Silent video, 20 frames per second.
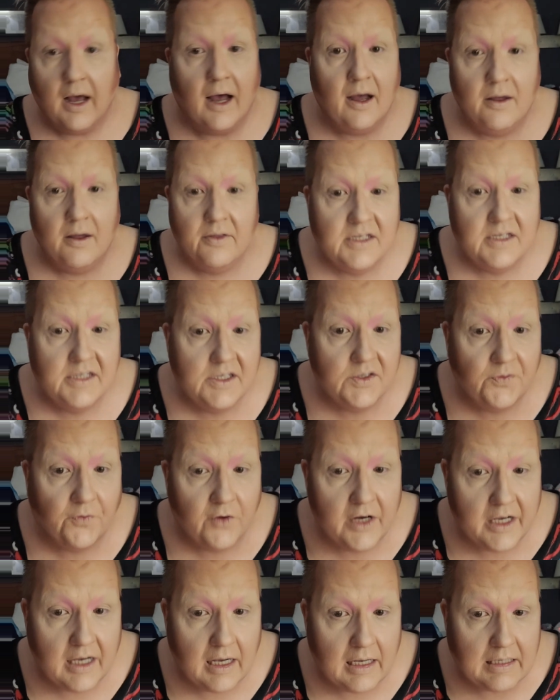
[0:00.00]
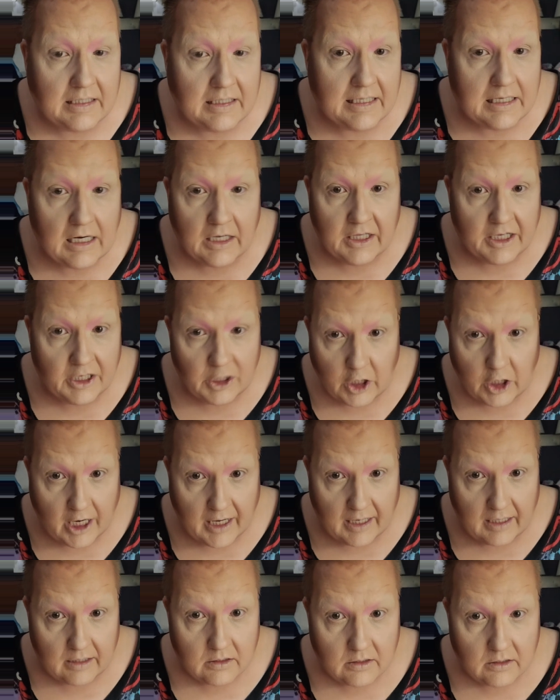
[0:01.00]
This is free content on the
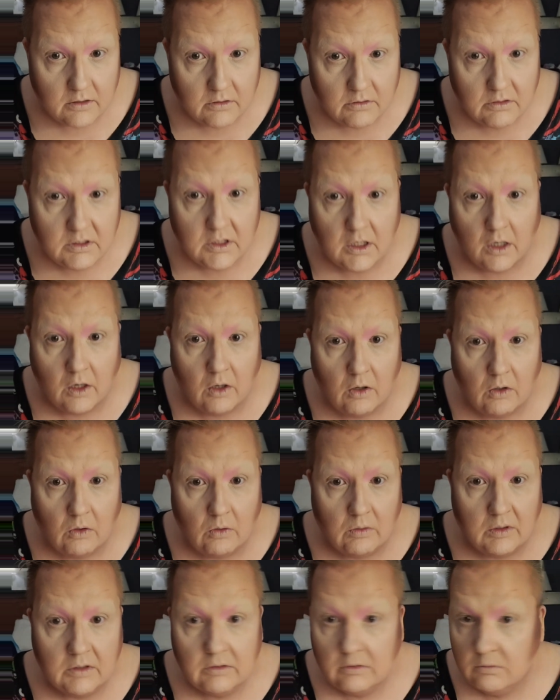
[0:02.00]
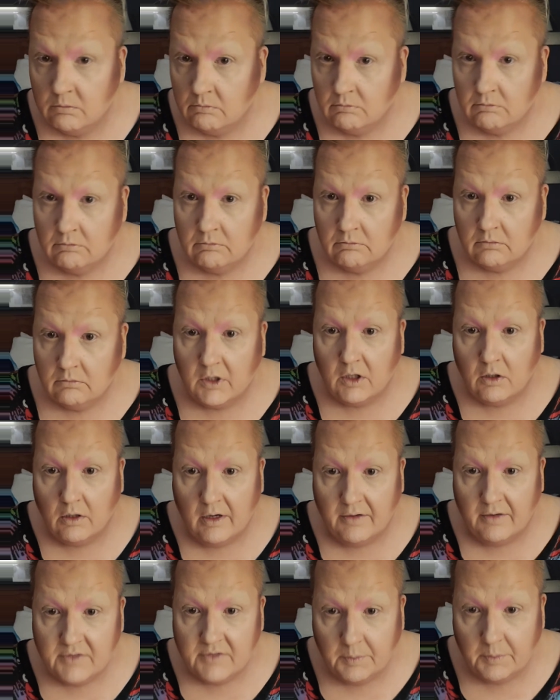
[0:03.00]
internet. So you don't
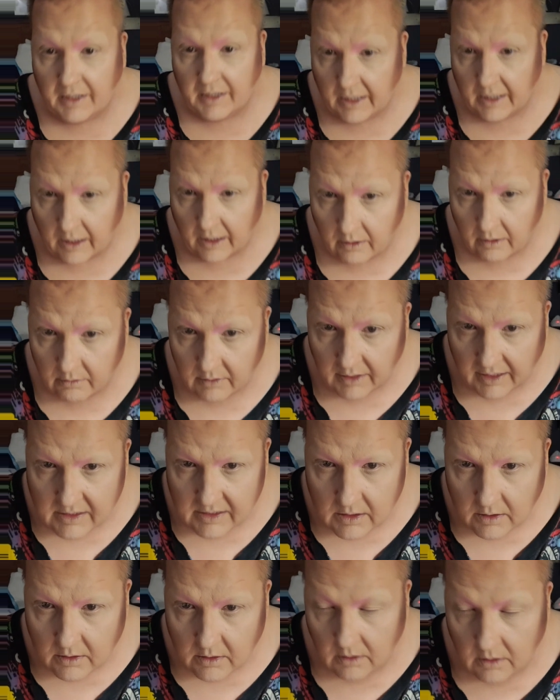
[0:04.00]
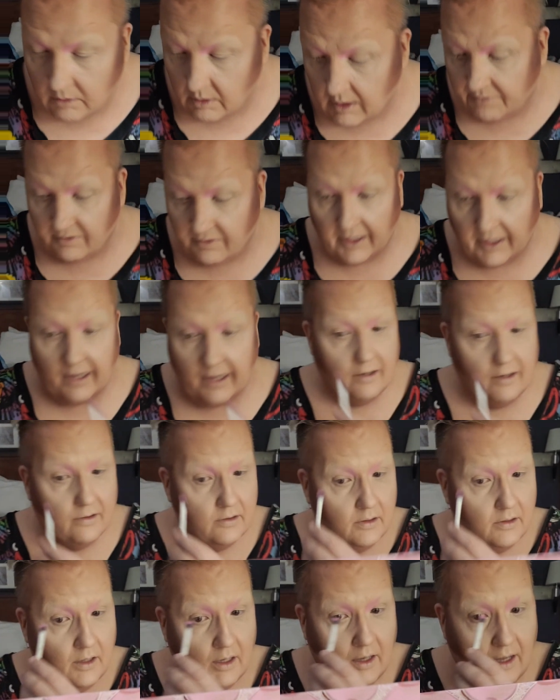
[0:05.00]
have to be here. It's lovely.
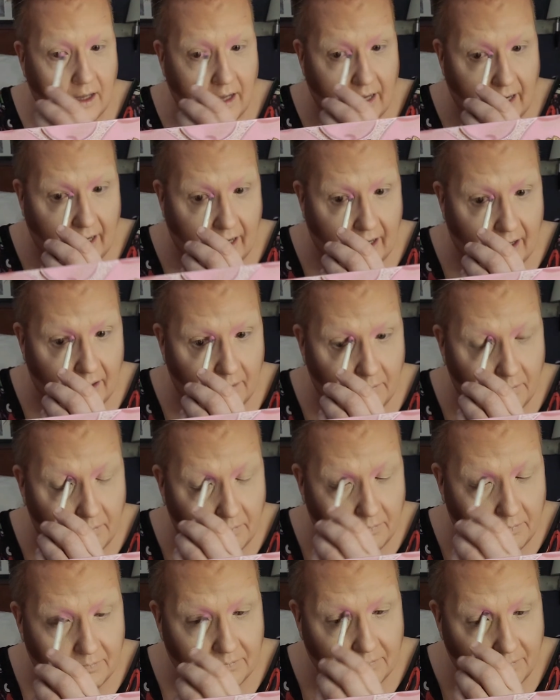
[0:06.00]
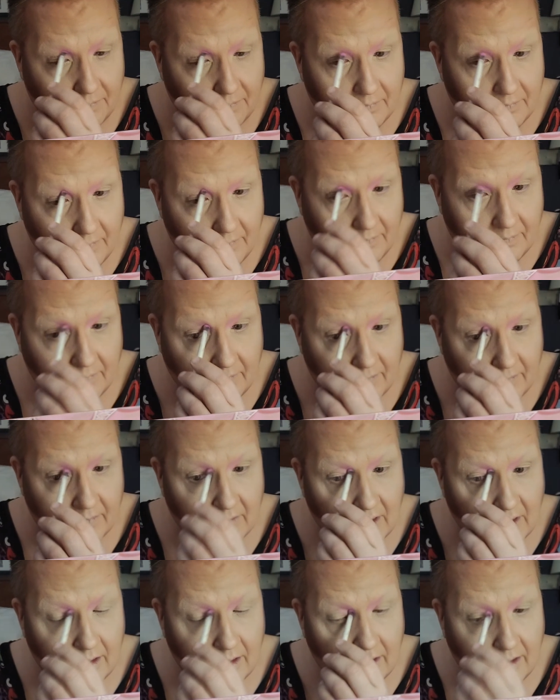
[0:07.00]
Um,
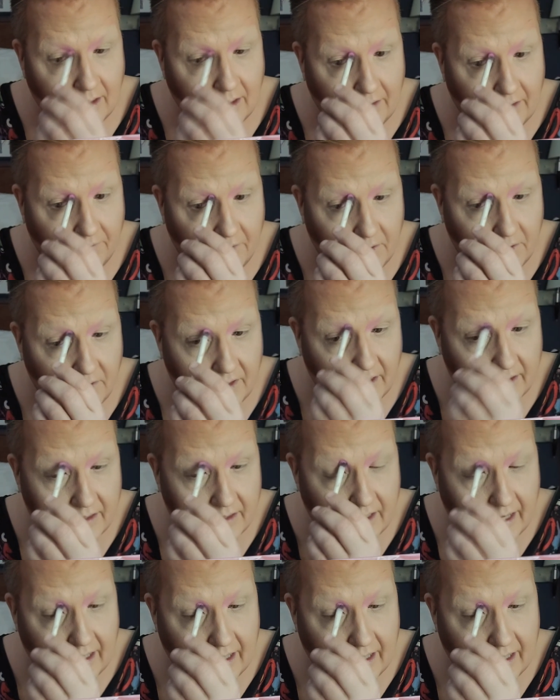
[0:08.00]
if you think that I